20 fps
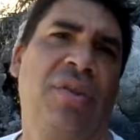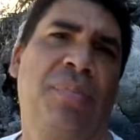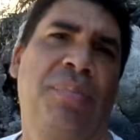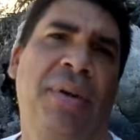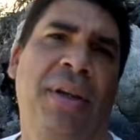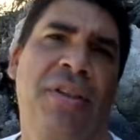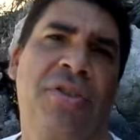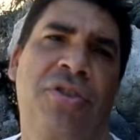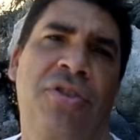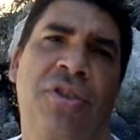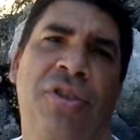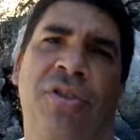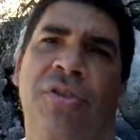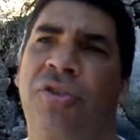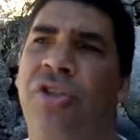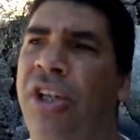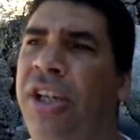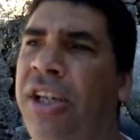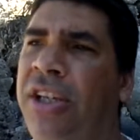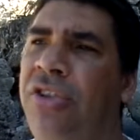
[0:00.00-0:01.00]
picture,
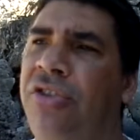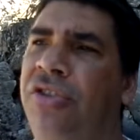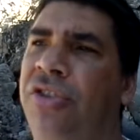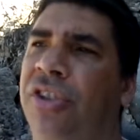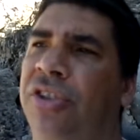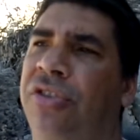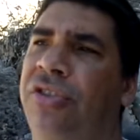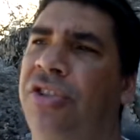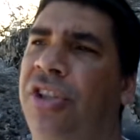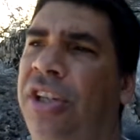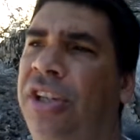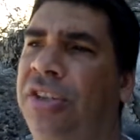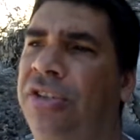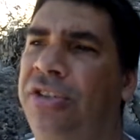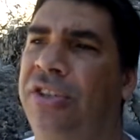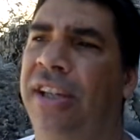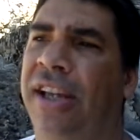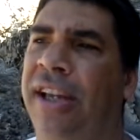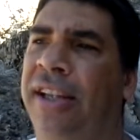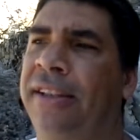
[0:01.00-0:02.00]
change this, change
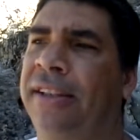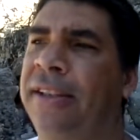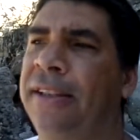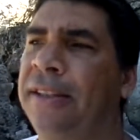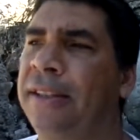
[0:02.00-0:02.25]
that.